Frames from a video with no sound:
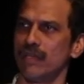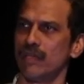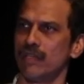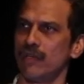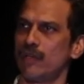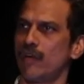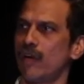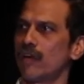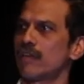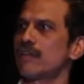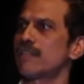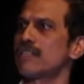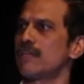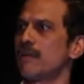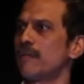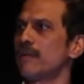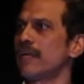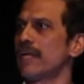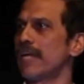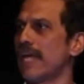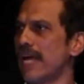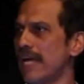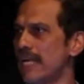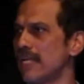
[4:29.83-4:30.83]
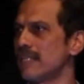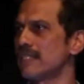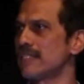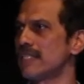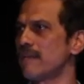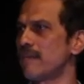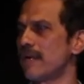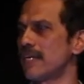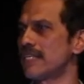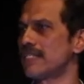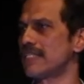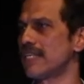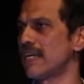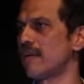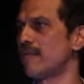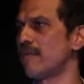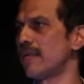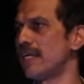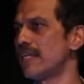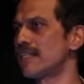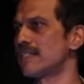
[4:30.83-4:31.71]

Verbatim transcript: If you talk to somebody else, they might say, well,